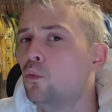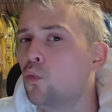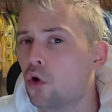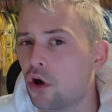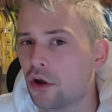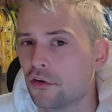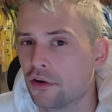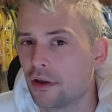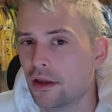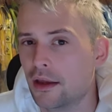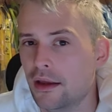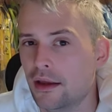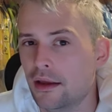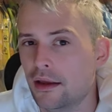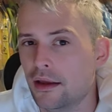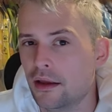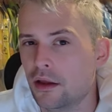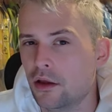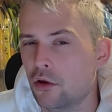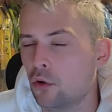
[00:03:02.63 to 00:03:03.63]
would.
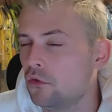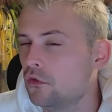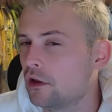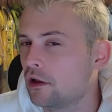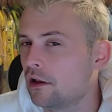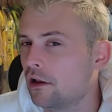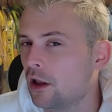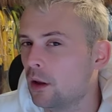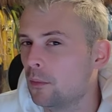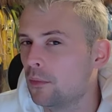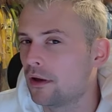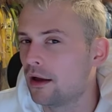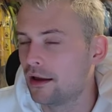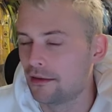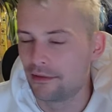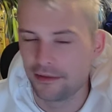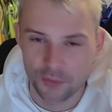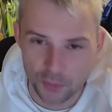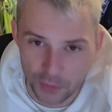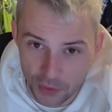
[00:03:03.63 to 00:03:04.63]
Who's the club?
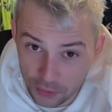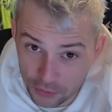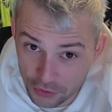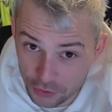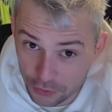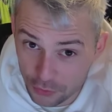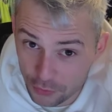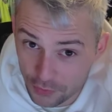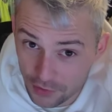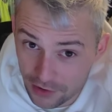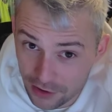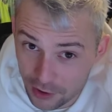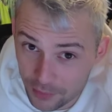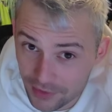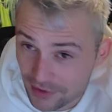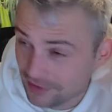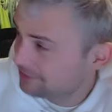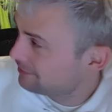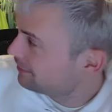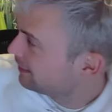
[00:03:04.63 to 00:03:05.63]
I think we all know who the club
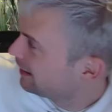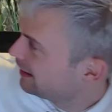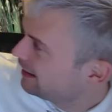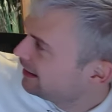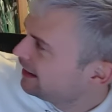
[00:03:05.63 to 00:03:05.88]
is.